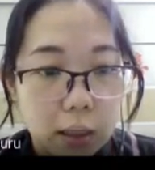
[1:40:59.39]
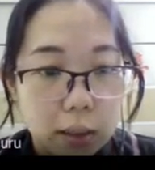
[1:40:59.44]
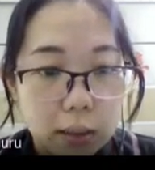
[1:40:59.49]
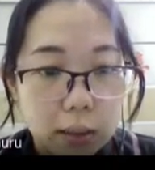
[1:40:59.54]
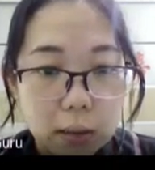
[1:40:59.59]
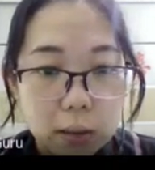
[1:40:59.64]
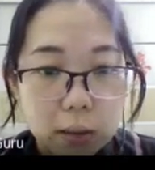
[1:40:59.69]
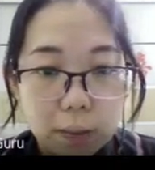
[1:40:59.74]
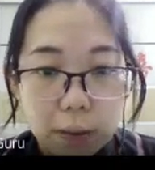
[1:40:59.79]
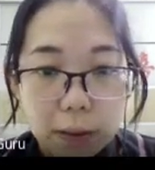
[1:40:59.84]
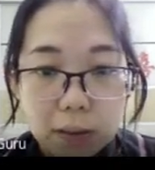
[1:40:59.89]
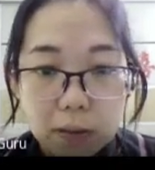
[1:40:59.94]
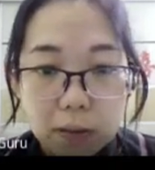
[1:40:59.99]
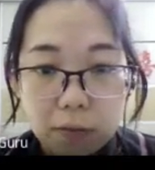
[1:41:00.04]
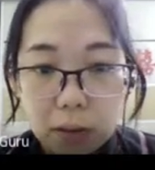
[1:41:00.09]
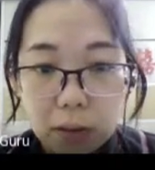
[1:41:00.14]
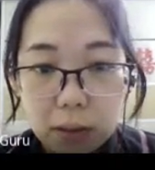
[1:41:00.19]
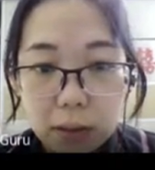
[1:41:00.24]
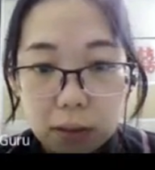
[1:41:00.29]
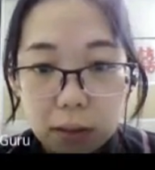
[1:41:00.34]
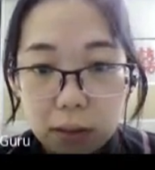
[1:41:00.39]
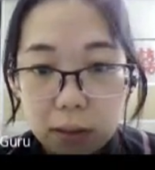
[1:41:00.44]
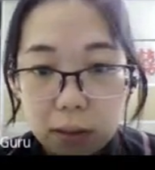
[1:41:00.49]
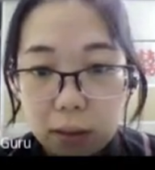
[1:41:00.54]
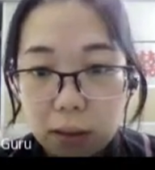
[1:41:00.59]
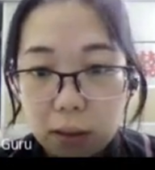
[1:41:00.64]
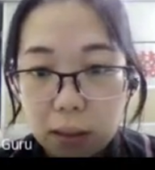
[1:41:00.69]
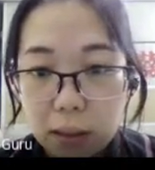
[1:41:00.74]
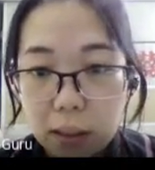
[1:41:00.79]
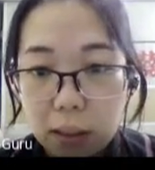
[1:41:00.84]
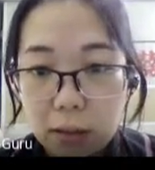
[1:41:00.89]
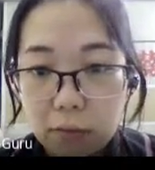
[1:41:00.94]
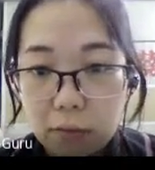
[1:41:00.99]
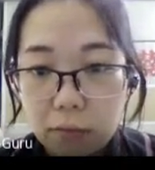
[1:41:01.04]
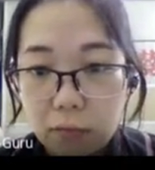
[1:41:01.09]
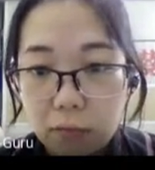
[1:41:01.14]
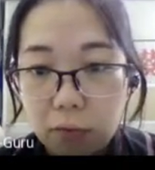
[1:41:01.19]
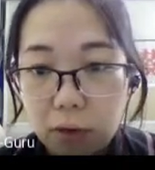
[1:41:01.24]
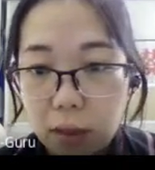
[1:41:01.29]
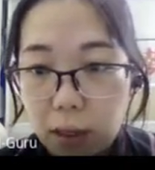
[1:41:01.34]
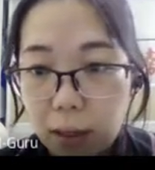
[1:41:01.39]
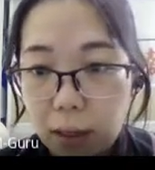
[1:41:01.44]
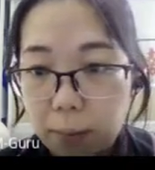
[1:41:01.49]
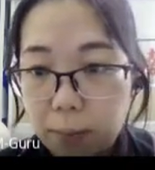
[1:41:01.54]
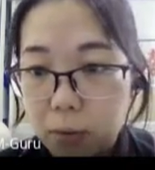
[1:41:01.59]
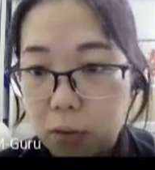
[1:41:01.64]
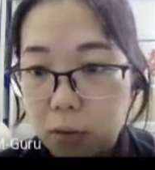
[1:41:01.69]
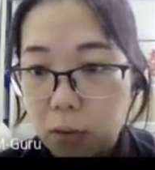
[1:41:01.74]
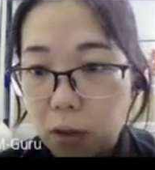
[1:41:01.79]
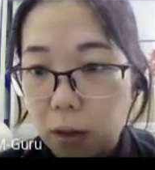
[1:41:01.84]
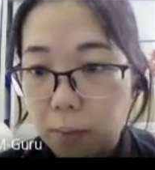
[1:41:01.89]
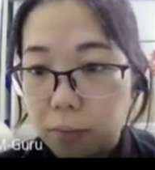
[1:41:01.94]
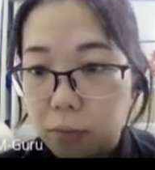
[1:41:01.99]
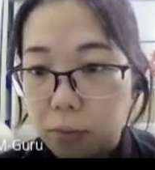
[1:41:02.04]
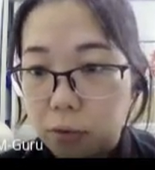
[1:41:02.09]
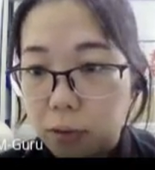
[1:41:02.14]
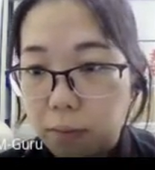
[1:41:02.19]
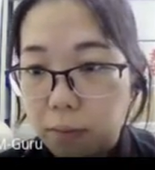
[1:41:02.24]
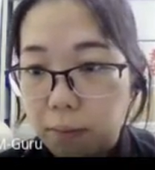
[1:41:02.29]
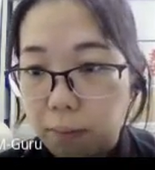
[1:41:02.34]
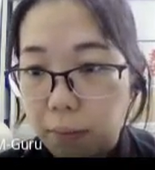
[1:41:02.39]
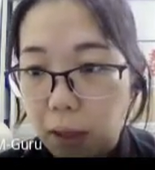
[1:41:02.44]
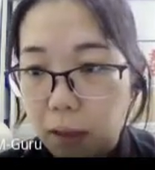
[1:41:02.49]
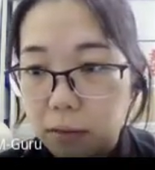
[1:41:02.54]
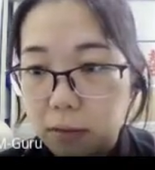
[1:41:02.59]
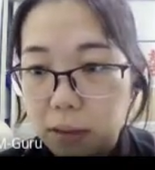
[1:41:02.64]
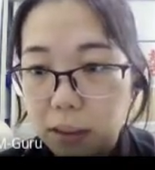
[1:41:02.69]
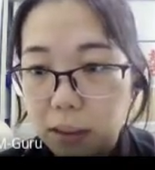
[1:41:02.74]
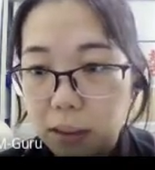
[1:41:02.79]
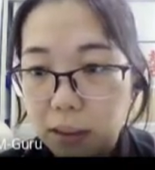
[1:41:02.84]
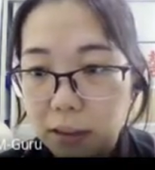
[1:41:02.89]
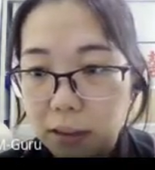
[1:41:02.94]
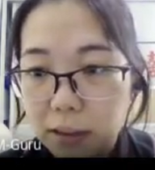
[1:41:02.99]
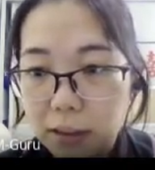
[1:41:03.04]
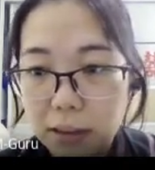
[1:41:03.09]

Specific heat absorbed during melting.